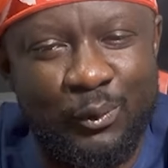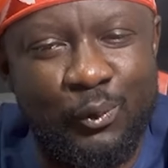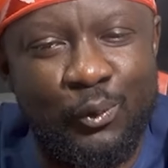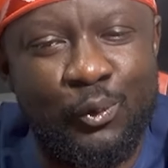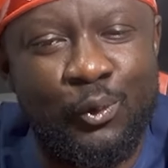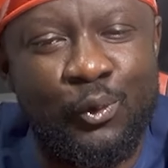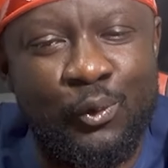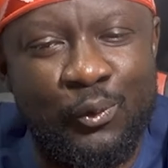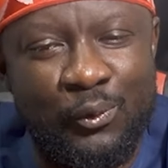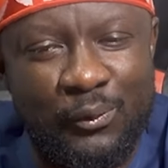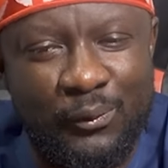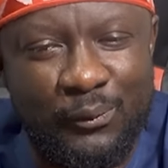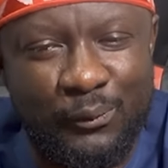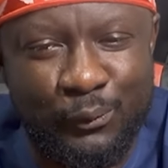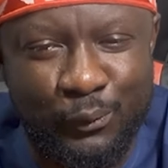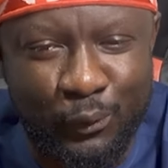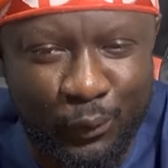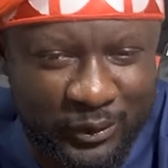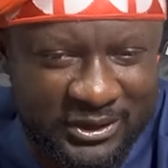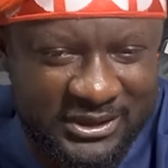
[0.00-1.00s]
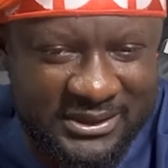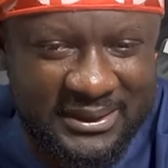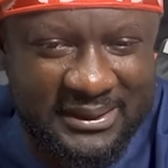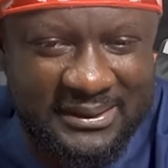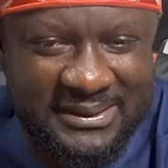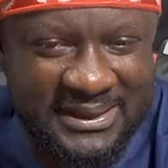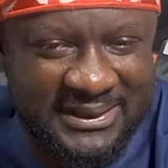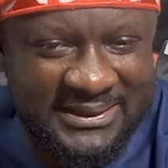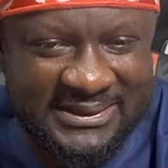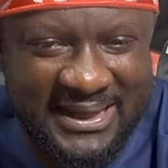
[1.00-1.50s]
who wrote
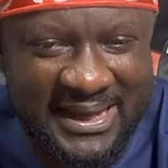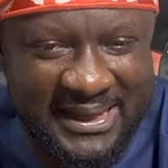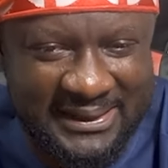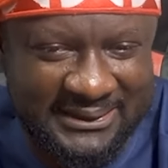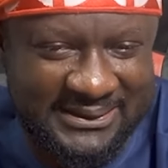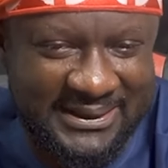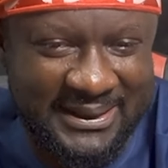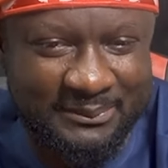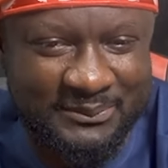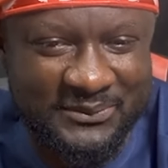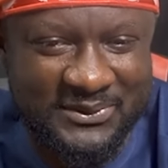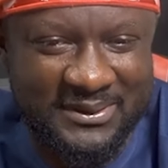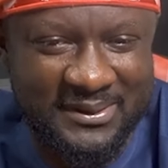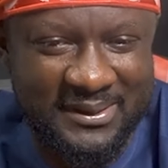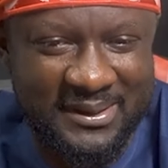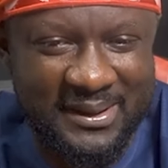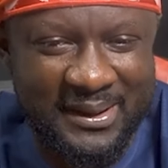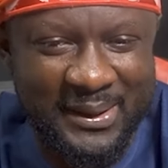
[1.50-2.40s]
these anthems?